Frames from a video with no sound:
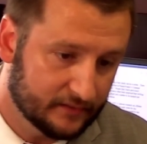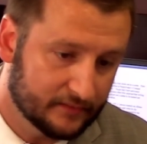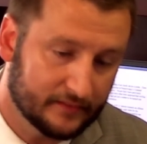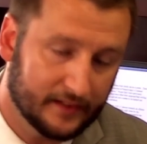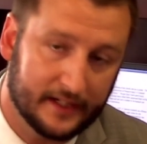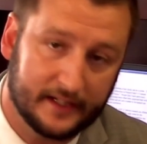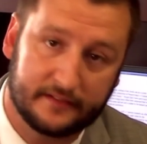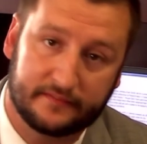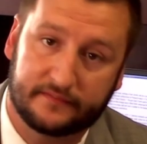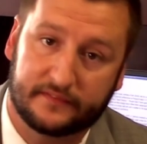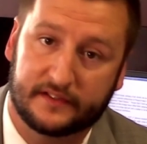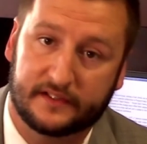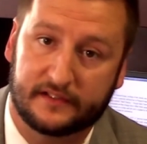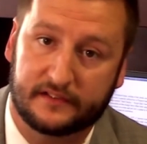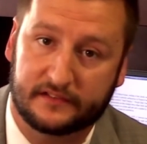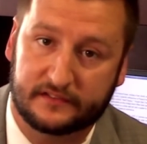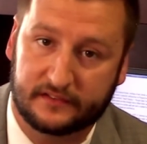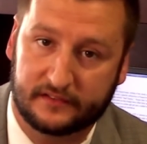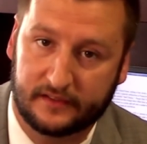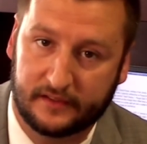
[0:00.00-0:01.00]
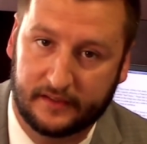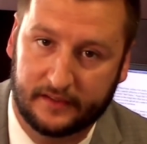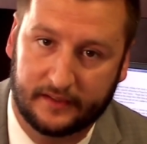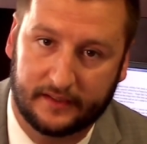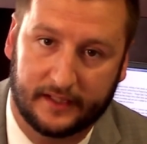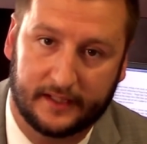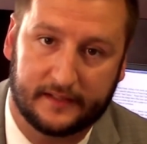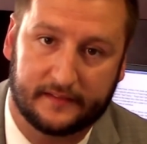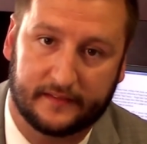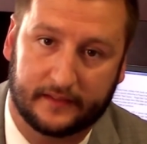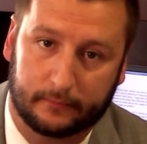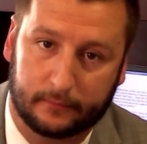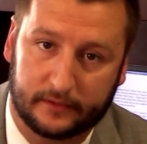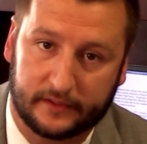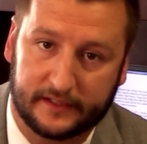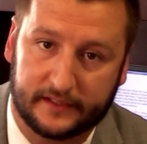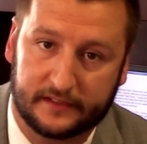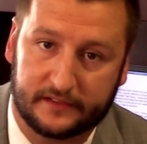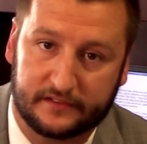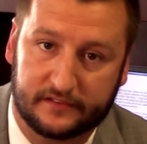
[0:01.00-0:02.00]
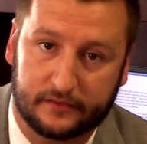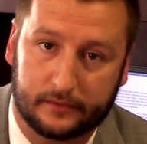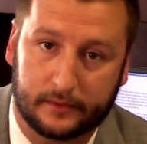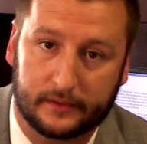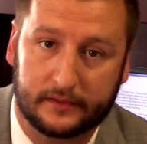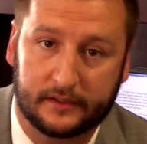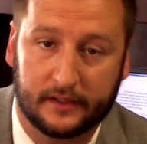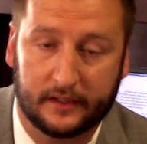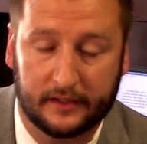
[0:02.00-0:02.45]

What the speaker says: any fees, anything related to it.